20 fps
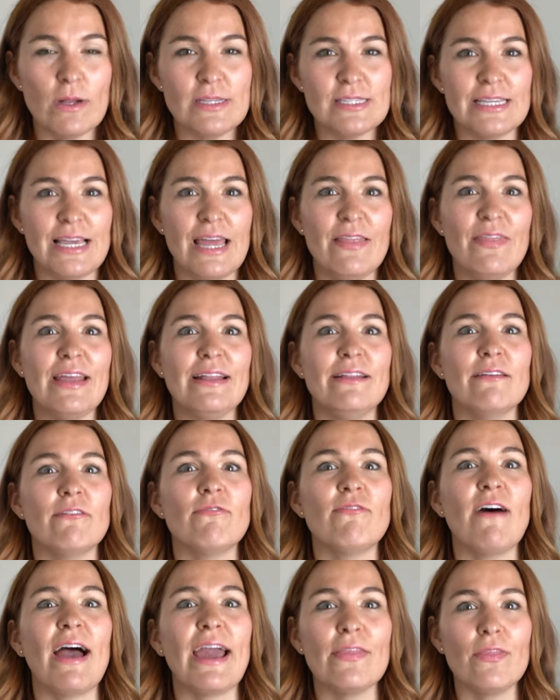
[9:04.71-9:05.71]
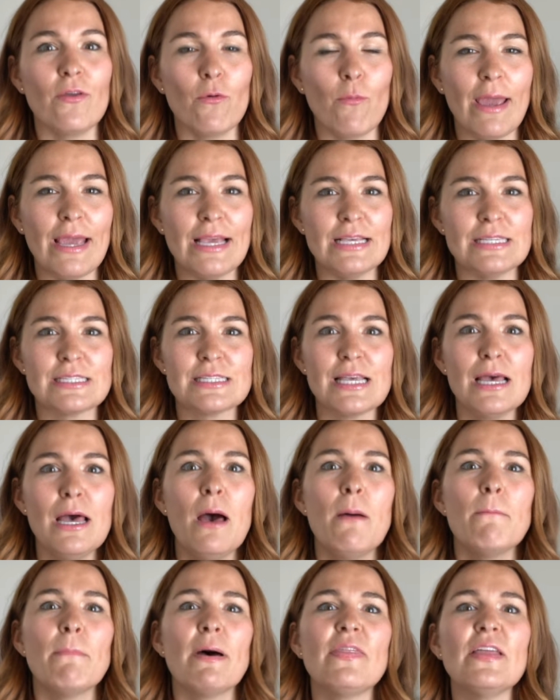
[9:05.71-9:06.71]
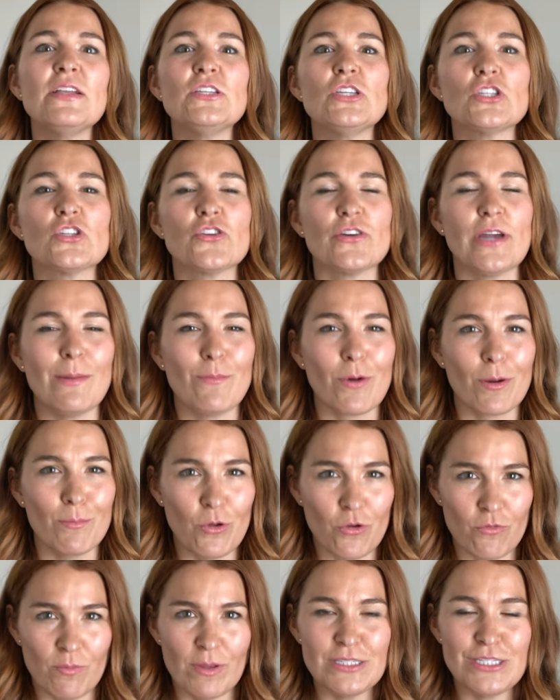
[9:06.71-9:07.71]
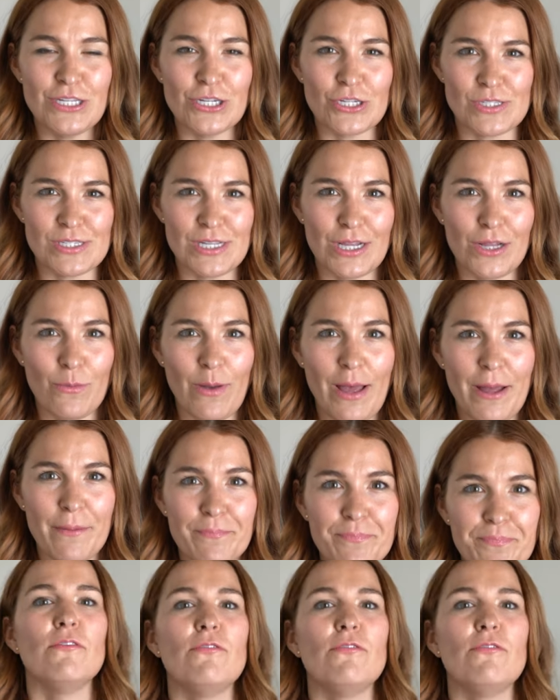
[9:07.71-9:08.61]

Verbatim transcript: Once again, they define the waist, but then just create more movement to your silhouette.